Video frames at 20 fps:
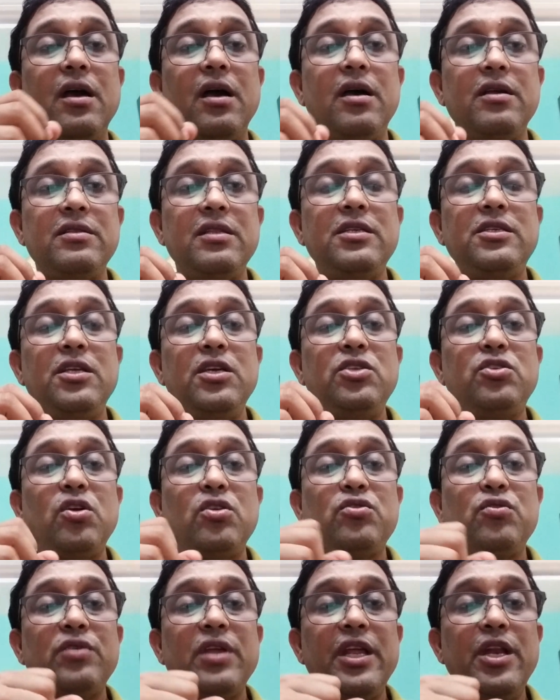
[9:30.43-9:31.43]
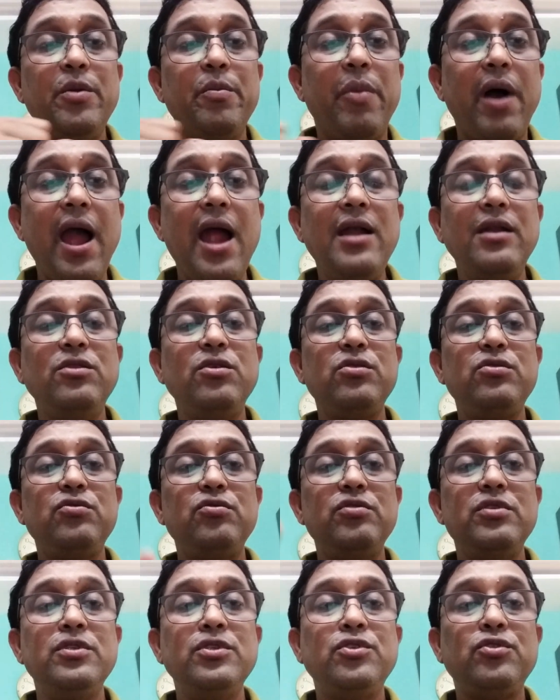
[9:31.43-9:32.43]
the teacher should invite the
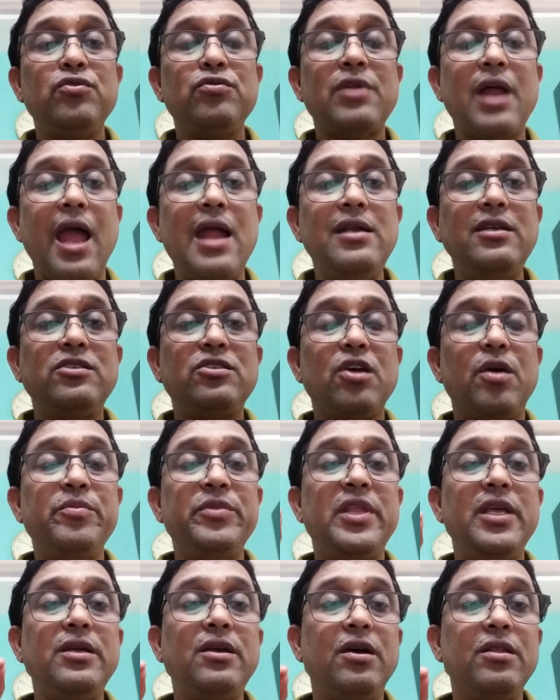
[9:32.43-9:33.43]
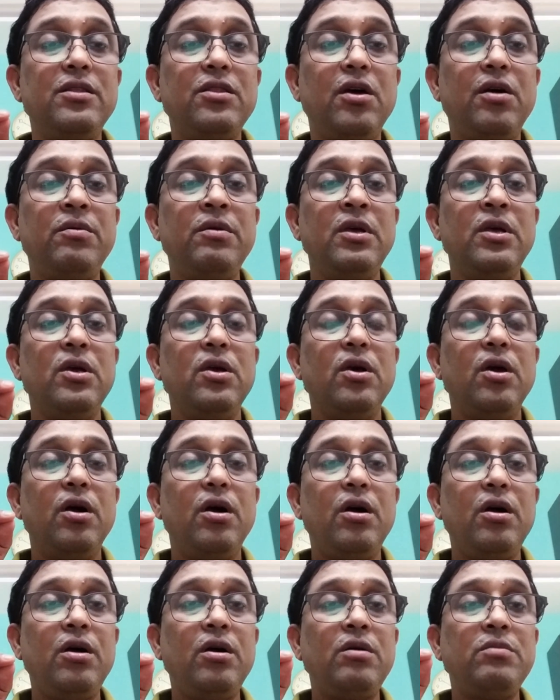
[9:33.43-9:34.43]
students to write something on
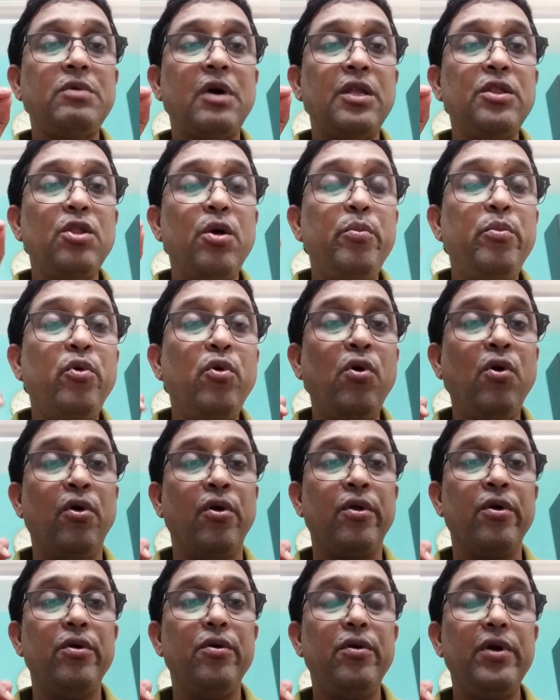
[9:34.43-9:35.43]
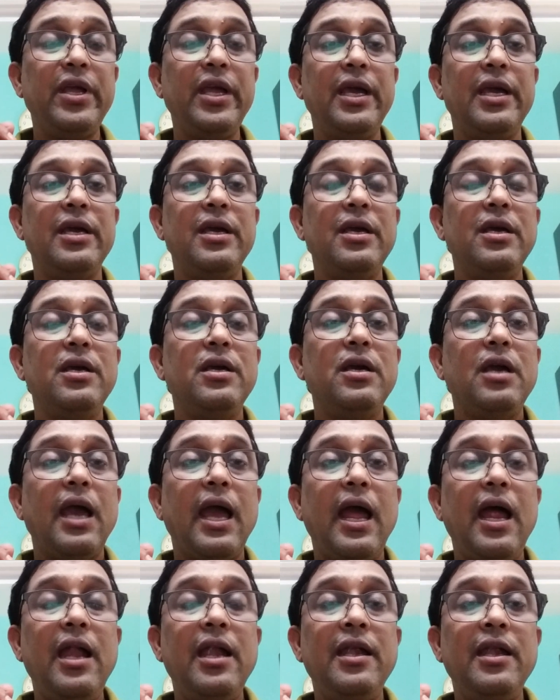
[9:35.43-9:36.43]
the board. Okay,
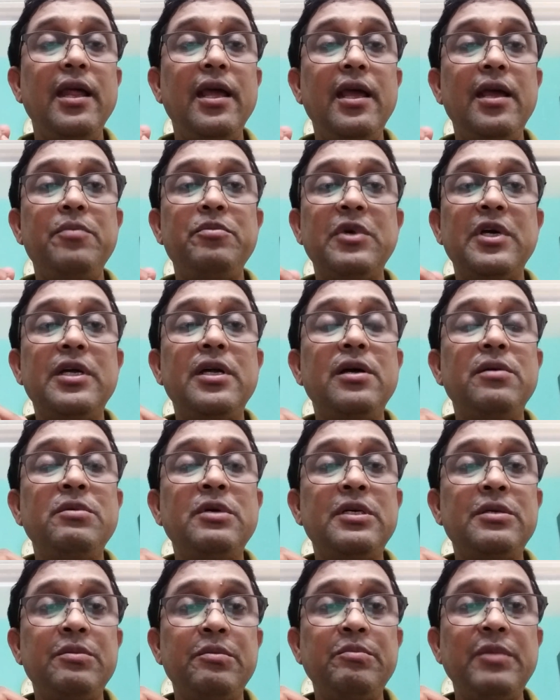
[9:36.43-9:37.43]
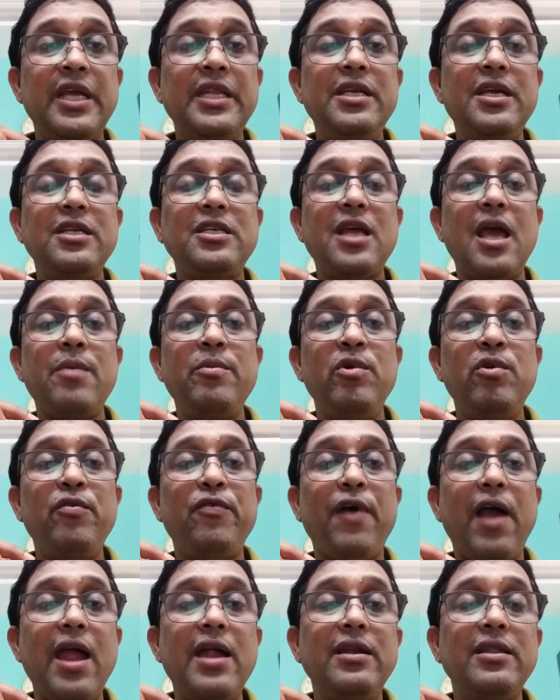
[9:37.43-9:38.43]
and many a time you will
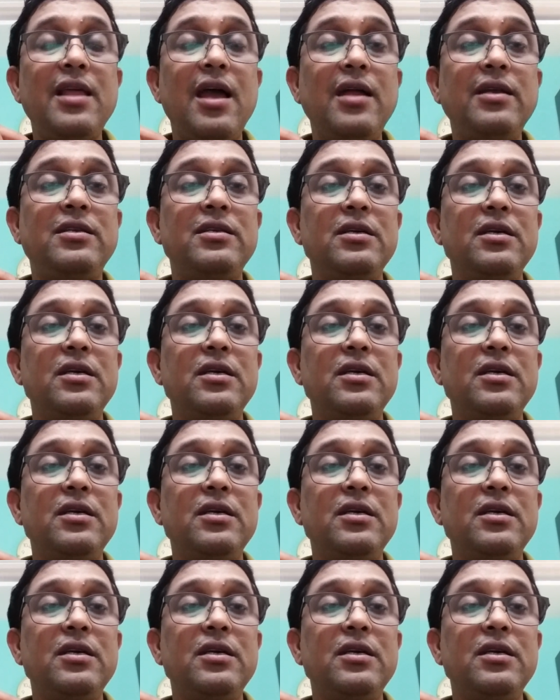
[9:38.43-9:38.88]
find that